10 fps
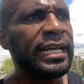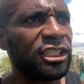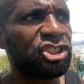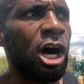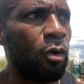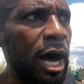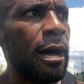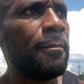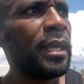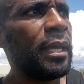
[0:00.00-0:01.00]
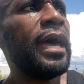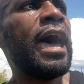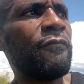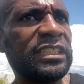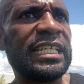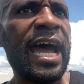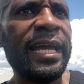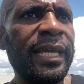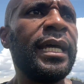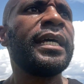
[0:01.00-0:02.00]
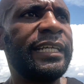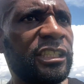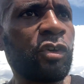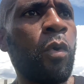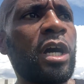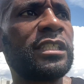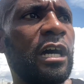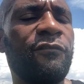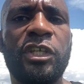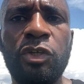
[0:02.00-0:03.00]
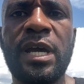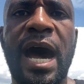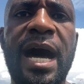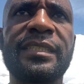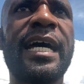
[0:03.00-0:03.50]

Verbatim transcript: had to show up every day, get the work done for you guys.